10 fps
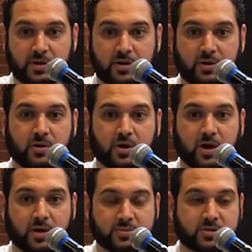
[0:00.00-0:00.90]
or
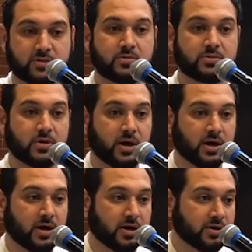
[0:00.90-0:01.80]
come to
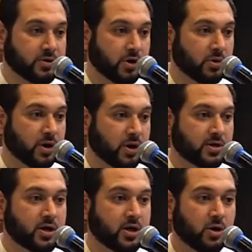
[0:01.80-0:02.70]
Noah,
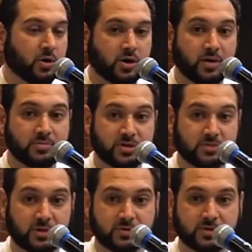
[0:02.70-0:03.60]
or come to
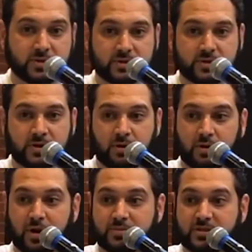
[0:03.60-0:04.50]
Moses, or come
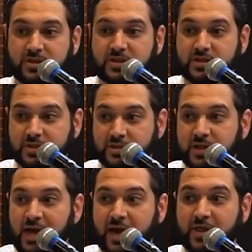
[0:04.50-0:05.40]
to Jesus, and
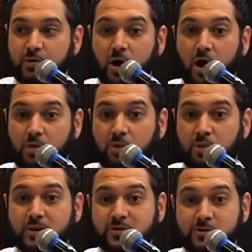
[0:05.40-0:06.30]
they will all point
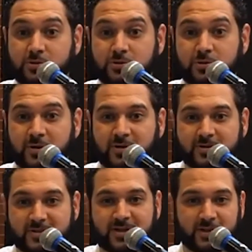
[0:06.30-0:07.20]
to Sayyidina
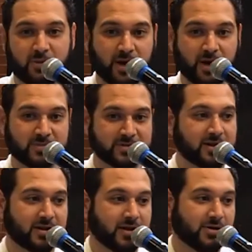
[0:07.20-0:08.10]
Muhammad
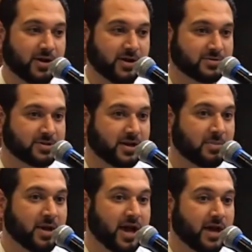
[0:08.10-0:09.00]
sallallahu alayhi wa sallam.
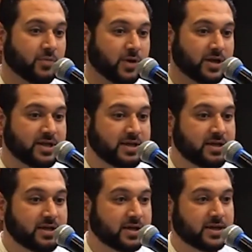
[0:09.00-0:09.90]
And when
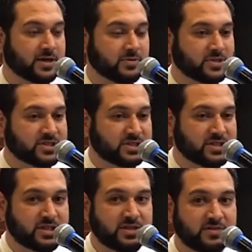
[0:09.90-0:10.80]
he
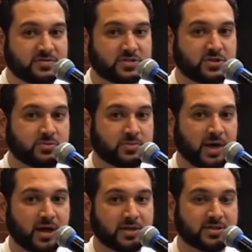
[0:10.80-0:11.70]
receives
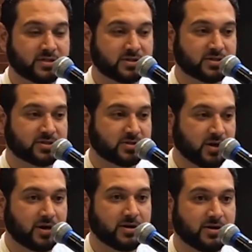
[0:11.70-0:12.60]
humanity to
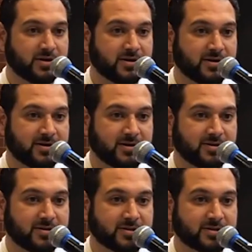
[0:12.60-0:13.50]
start
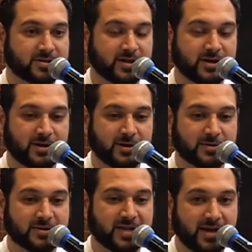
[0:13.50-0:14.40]
this
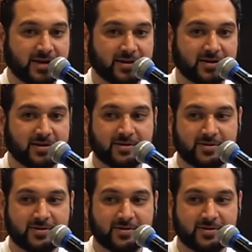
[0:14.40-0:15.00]
day,